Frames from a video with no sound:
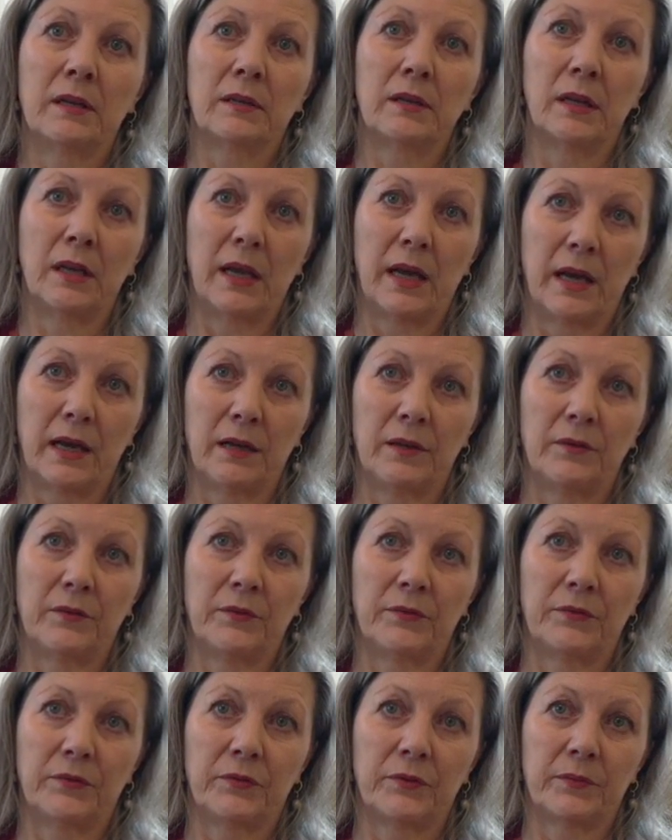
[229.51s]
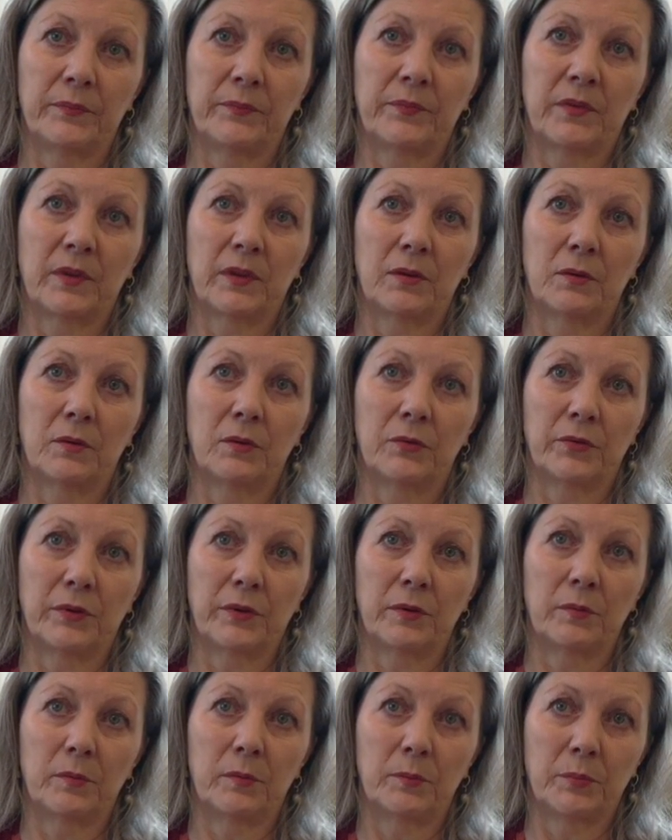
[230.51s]
the life of
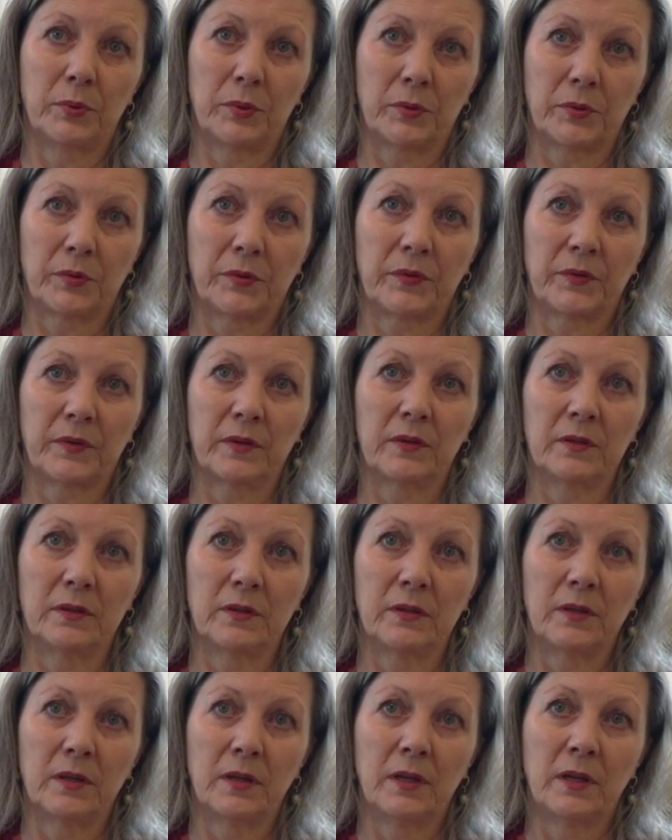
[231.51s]
a person